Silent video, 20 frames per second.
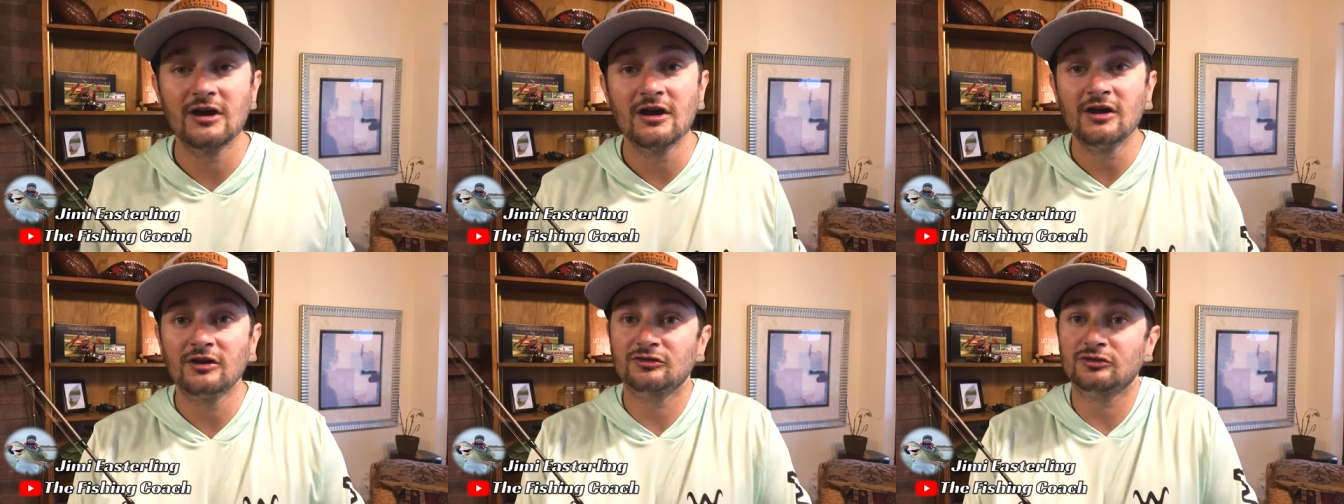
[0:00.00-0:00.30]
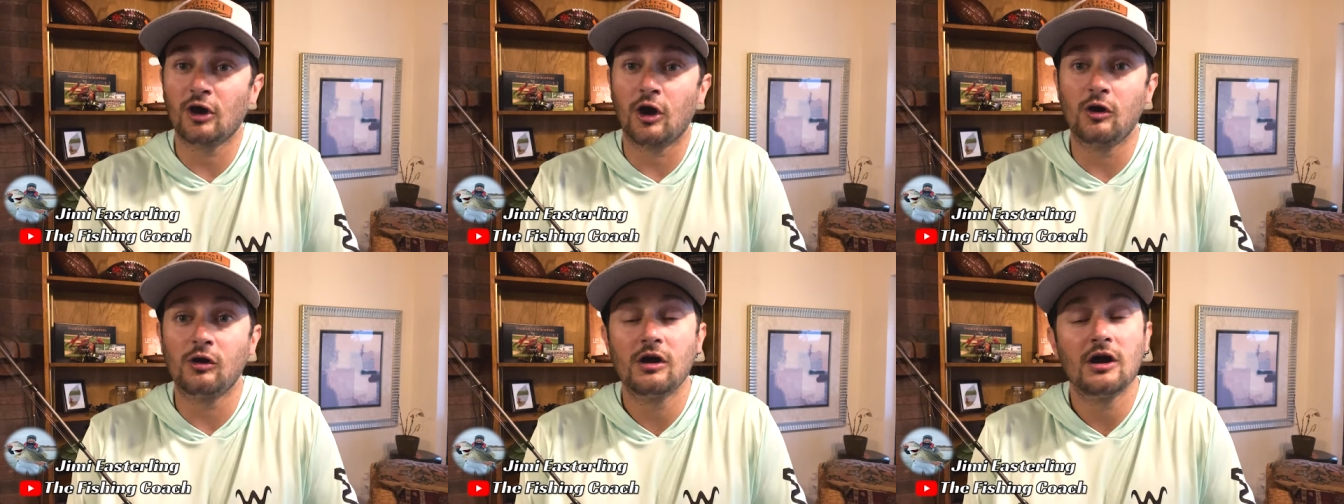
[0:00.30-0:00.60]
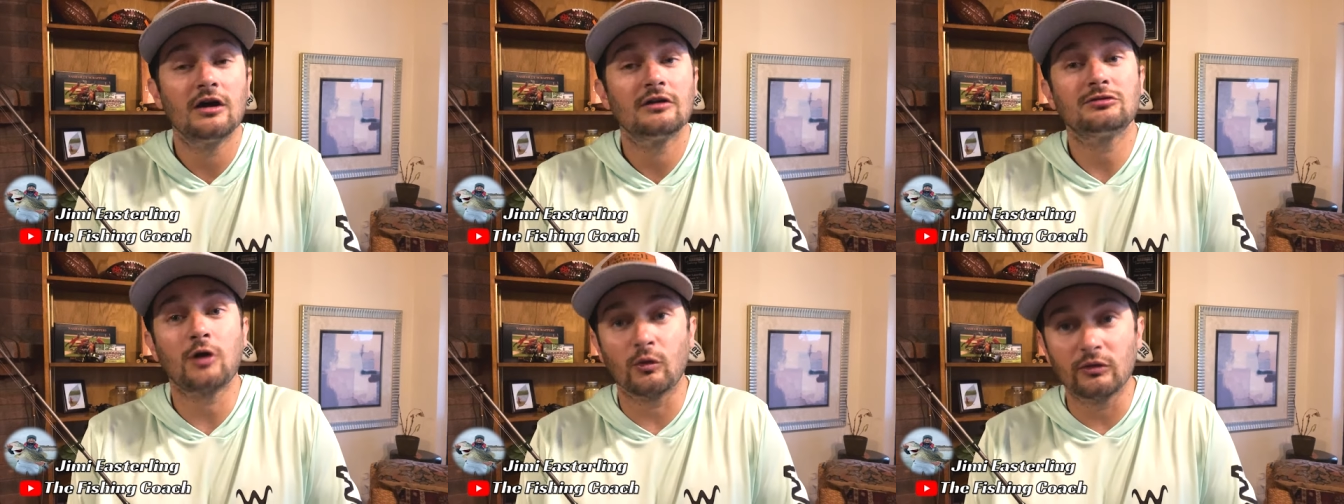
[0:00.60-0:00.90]
So
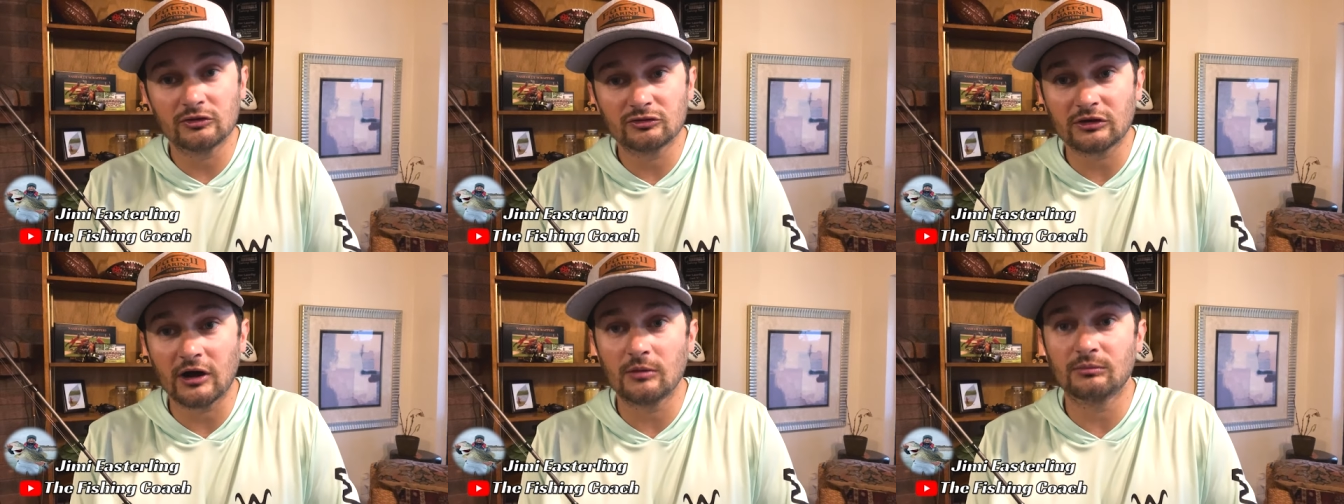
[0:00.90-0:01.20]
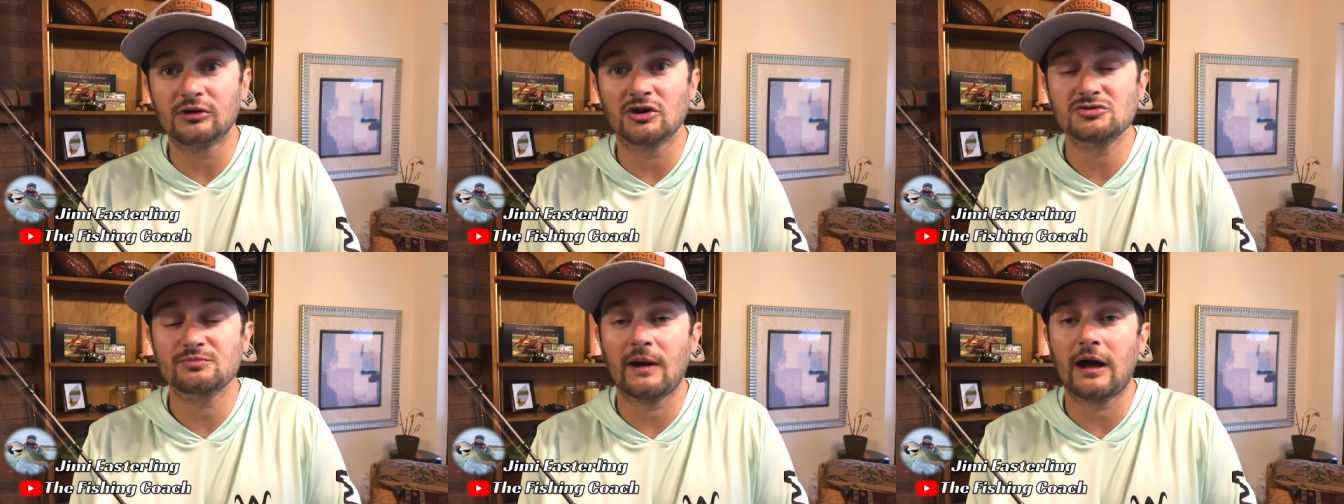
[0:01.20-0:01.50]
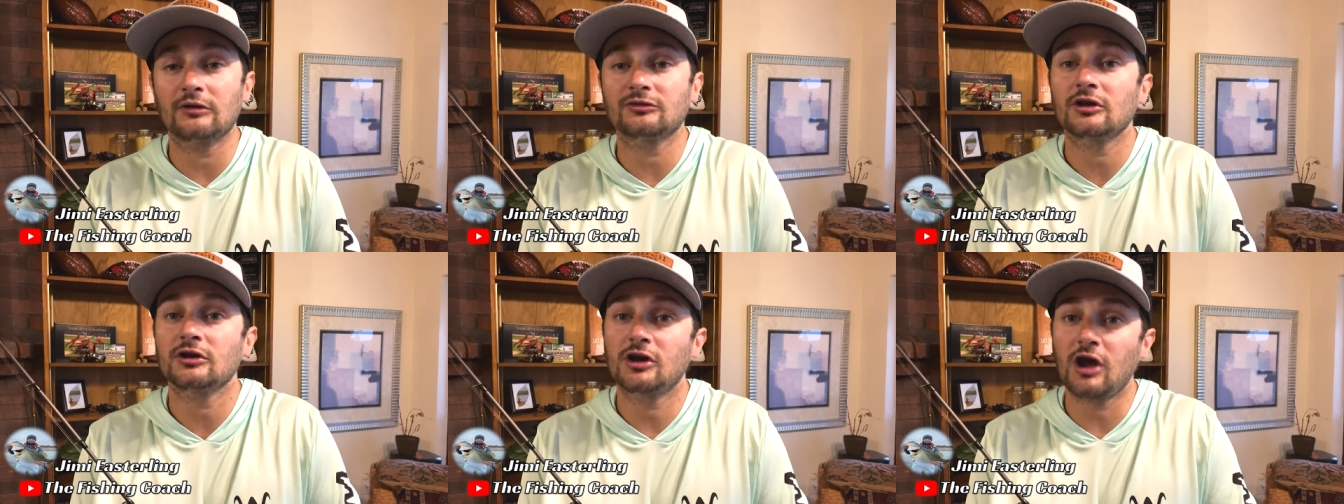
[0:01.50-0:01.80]
throwing these around brush
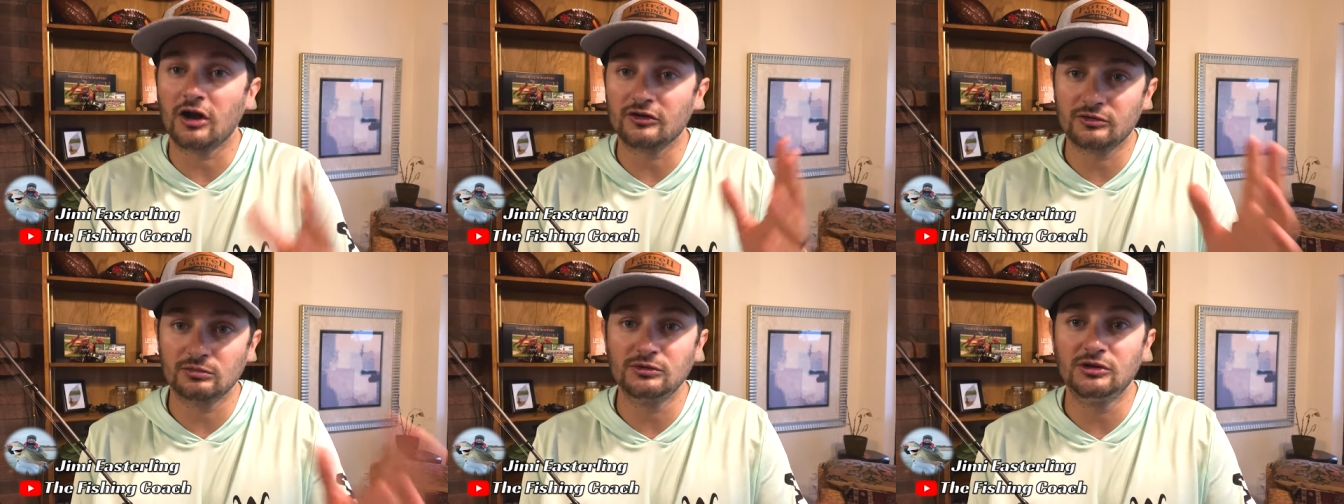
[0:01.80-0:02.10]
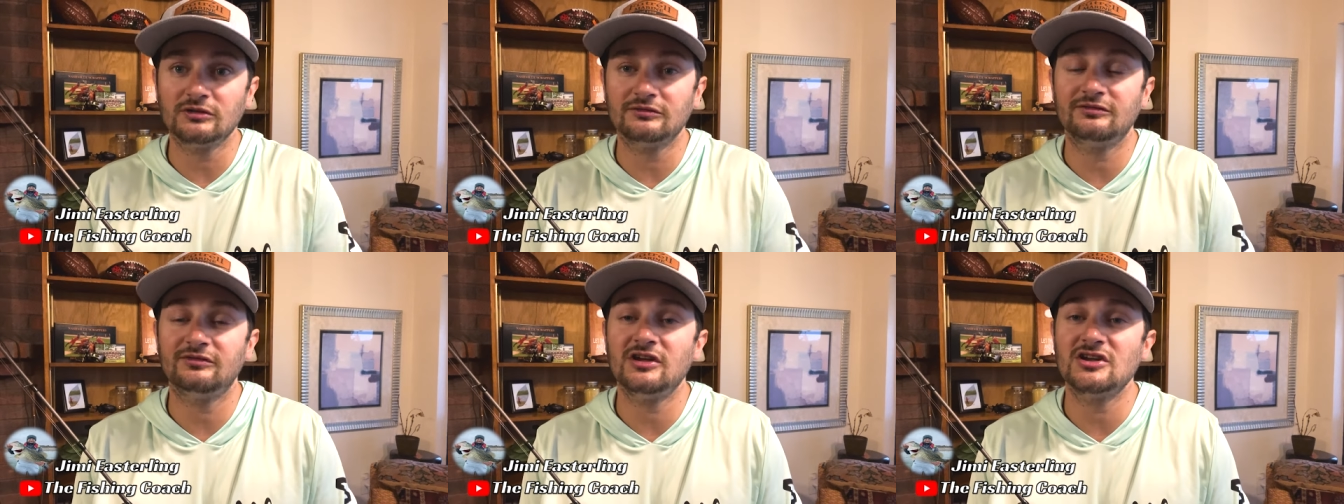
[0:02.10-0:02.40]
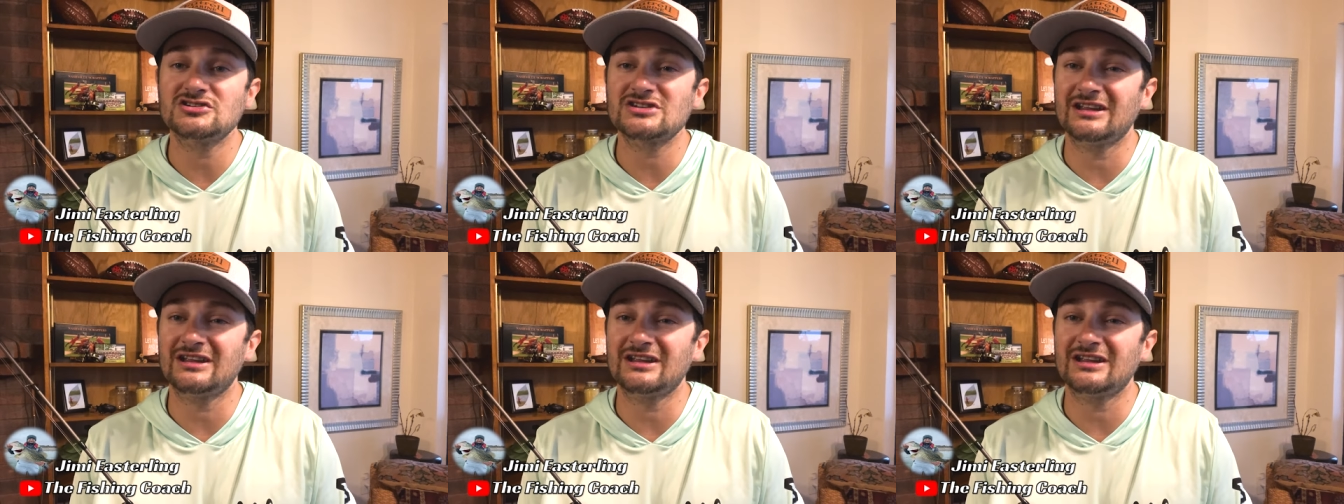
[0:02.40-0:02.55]
piles, caught some good fish.